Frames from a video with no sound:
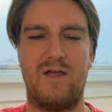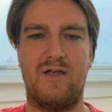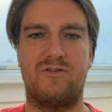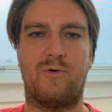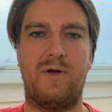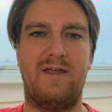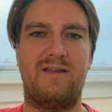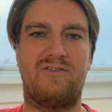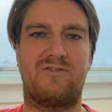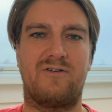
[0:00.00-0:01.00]
So
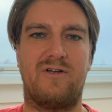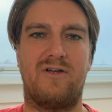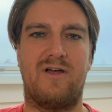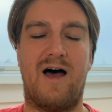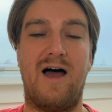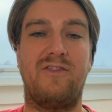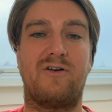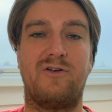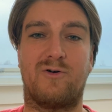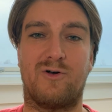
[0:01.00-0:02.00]
it's either
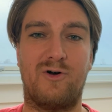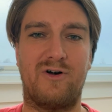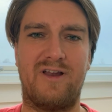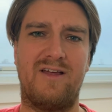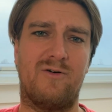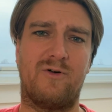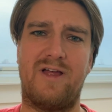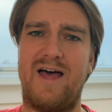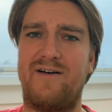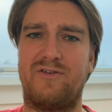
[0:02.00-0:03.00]
you're learning or
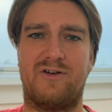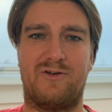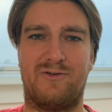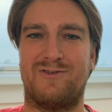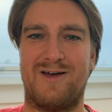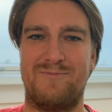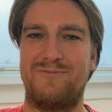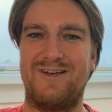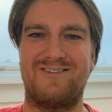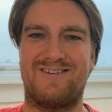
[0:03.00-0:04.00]
you're having a good time,
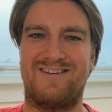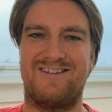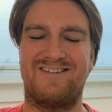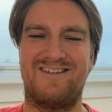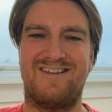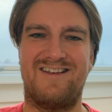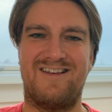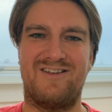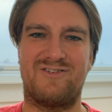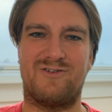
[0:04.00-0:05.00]
basically.
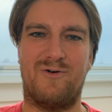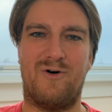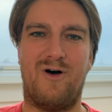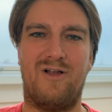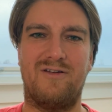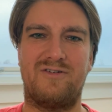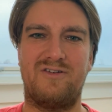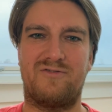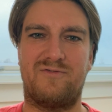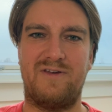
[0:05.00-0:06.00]
So all of
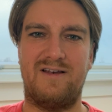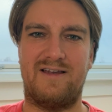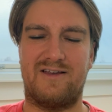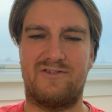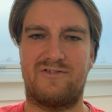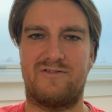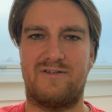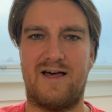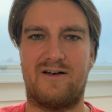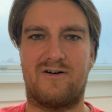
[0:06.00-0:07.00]
these feelings
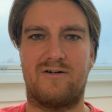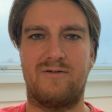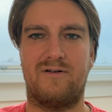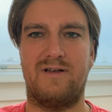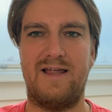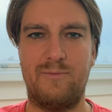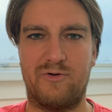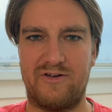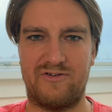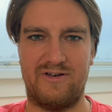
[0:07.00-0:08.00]
that are
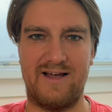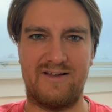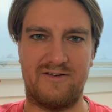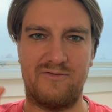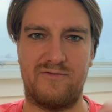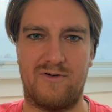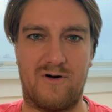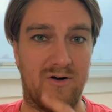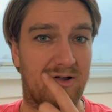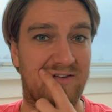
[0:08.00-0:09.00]
labeled as negative
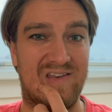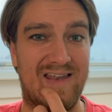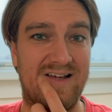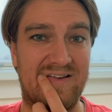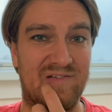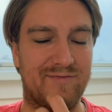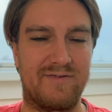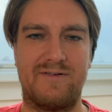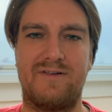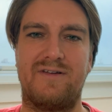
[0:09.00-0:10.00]
are not negative.
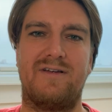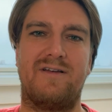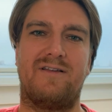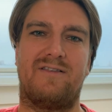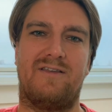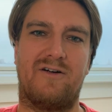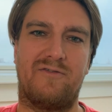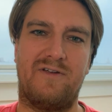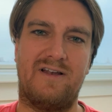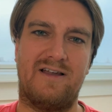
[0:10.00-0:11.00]
They're
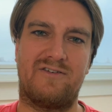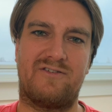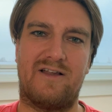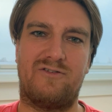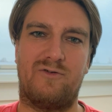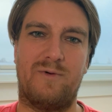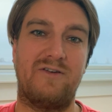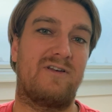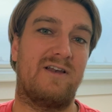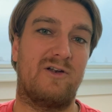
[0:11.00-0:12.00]
feelings that you
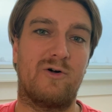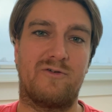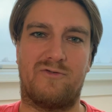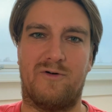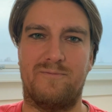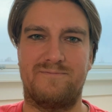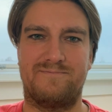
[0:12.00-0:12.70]
basically learn from.